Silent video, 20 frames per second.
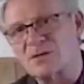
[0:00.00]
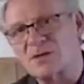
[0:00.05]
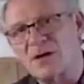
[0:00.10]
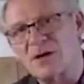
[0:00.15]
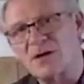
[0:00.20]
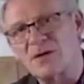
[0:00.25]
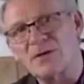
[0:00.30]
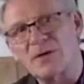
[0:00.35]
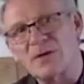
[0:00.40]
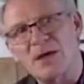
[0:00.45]
in
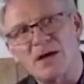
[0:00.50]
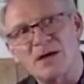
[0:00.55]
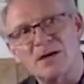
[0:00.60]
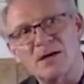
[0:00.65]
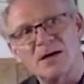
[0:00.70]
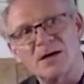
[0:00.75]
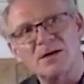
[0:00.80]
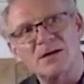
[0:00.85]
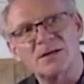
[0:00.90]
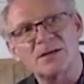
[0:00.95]
healthcare, and
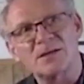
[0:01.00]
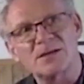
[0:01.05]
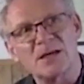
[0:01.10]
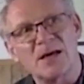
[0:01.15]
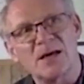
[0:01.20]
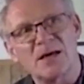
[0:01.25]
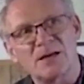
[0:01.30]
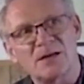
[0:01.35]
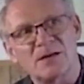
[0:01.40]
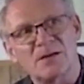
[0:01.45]
I
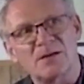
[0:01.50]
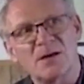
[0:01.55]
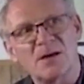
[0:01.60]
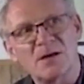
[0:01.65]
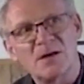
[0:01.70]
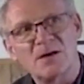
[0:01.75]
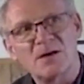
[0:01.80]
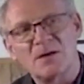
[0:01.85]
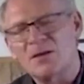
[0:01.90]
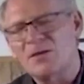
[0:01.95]
understand
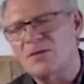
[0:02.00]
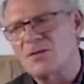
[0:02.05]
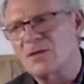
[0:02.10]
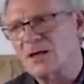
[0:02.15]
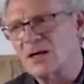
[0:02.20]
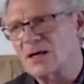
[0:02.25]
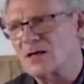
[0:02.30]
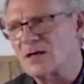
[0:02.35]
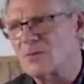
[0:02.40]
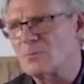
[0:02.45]
the
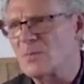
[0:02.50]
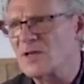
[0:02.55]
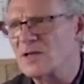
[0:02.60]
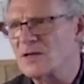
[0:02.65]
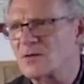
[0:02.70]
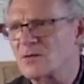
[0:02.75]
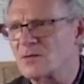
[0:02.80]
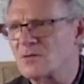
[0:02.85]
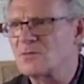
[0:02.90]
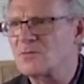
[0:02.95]
kind of
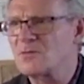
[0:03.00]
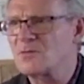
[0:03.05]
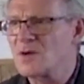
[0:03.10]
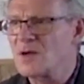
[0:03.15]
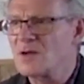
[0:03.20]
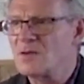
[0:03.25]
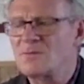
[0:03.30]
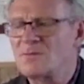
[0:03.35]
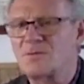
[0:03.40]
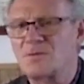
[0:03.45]
medical
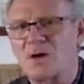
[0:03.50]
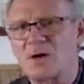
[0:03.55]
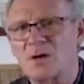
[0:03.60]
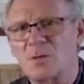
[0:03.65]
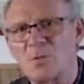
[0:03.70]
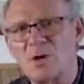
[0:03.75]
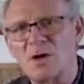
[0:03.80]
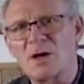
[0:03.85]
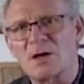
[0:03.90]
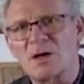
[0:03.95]

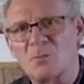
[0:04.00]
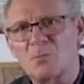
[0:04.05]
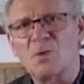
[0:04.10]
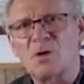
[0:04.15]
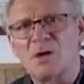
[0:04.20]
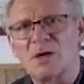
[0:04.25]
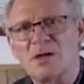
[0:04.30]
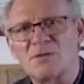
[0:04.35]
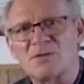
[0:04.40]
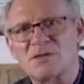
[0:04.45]
framework and
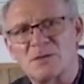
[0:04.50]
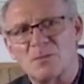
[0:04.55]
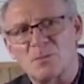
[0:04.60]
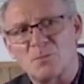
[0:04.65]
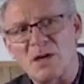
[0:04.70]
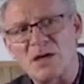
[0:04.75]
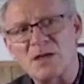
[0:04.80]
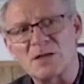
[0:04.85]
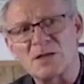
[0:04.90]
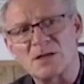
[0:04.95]
beliefs that
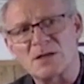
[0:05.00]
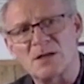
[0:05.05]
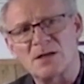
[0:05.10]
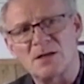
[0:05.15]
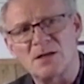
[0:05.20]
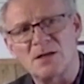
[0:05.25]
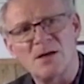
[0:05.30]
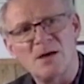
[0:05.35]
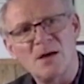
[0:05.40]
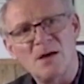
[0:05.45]

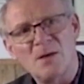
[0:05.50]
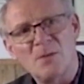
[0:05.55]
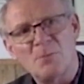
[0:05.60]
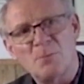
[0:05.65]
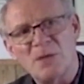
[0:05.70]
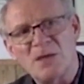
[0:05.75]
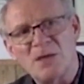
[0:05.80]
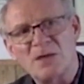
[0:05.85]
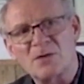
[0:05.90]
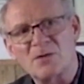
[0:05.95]
basically
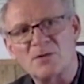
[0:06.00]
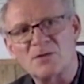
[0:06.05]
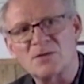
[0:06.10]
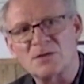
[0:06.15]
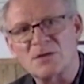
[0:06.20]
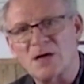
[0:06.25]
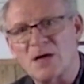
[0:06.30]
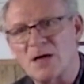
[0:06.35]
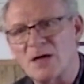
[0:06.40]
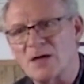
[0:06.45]
medical
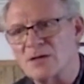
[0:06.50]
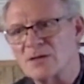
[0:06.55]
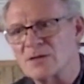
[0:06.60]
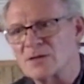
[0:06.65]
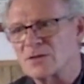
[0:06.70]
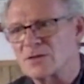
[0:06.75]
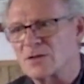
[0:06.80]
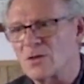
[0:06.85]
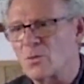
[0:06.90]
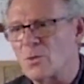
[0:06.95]

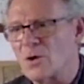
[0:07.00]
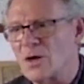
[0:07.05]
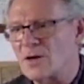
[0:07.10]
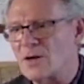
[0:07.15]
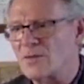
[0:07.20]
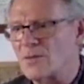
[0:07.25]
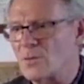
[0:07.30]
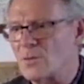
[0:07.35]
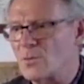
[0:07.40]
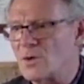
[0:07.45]
science, the
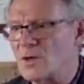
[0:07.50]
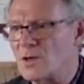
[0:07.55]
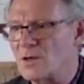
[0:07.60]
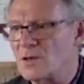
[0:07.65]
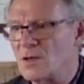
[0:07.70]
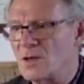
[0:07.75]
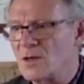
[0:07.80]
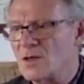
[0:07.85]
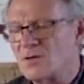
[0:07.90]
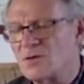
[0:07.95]
way that
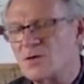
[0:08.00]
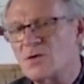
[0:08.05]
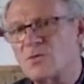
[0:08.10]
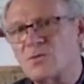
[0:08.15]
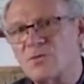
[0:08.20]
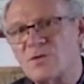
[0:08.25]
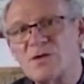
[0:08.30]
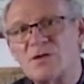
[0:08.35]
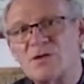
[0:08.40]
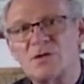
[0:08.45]
we do
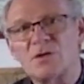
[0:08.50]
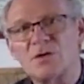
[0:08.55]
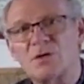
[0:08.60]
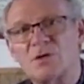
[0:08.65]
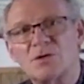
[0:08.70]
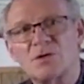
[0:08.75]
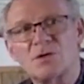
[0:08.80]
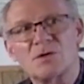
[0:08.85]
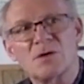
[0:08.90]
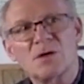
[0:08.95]

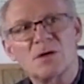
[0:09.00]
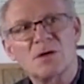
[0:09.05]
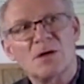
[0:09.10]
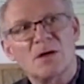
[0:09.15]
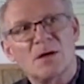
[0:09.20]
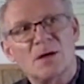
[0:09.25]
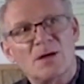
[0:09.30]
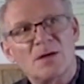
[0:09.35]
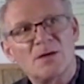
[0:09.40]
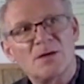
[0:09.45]
research,
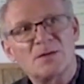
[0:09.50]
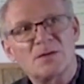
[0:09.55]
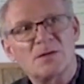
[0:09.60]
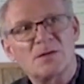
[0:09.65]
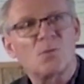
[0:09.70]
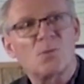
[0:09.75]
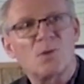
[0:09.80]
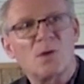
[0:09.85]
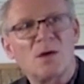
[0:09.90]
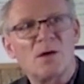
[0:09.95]
is
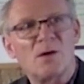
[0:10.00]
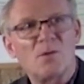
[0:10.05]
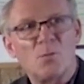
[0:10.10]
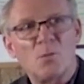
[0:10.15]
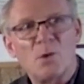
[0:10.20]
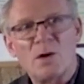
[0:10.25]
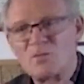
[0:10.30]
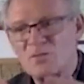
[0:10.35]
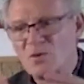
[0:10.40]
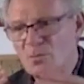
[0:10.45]
that we
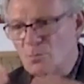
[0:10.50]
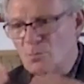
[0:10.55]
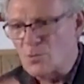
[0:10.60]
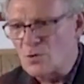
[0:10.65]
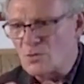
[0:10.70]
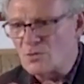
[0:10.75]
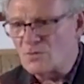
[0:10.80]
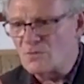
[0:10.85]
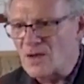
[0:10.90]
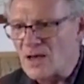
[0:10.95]

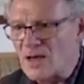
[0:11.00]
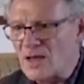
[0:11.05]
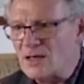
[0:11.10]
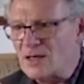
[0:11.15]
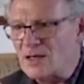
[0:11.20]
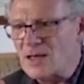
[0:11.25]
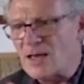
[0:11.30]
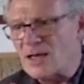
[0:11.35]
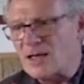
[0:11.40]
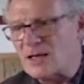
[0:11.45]
remove
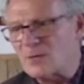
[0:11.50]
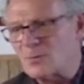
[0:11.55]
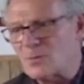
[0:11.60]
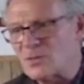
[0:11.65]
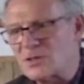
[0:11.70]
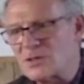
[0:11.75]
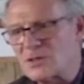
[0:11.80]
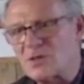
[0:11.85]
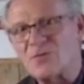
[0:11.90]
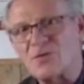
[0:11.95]
any
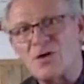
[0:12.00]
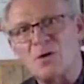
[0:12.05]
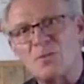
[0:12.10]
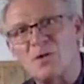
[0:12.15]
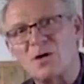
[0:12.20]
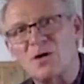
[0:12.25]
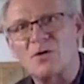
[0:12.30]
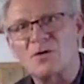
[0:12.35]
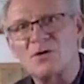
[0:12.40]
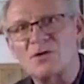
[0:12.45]
element of
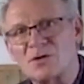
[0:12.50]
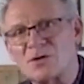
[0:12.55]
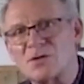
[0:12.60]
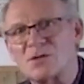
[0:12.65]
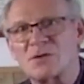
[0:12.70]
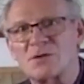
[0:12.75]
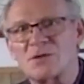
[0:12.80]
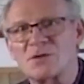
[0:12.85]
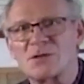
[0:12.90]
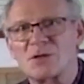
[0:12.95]
human
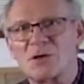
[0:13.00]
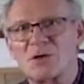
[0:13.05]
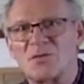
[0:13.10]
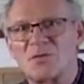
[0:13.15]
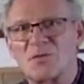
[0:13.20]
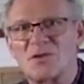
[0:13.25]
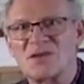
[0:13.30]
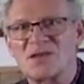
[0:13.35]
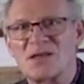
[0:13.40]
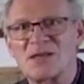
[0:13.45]
consciousness. So
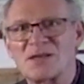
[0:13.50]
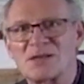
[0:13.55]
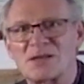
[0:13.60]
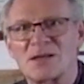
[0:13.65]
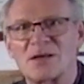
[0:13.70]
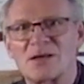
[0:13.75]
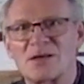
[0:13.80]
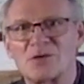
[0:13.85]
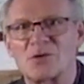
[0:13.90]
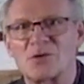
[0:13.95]
if we're
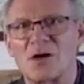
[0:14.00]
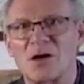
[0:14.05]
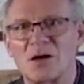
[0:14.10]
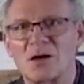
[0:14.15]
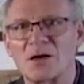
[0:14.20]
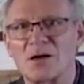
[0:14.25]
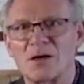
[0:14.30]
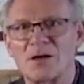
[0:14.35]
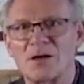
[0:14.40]
testing a drug,